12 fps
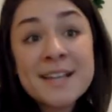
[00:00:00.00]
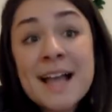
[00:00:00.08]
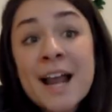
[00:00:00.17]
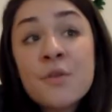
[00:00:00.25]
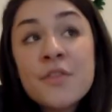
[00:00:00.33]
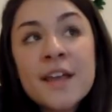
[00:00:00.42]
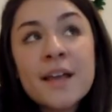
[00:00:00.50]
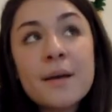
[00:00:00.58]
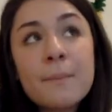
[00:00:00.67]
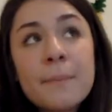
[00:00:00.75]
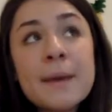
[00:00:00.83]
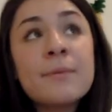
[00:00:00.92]
Because I don't
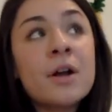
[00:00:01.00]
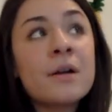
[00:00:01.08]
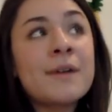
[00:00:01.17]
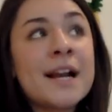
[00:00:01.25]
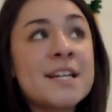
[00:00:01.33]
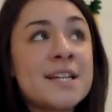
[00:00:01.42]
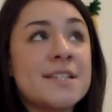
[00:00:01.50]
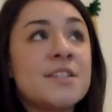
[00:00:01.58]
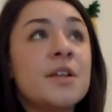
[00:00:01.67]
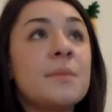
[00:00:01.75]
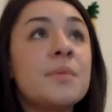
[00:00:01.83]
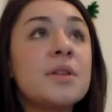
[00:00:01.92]
think people are ready to necessarily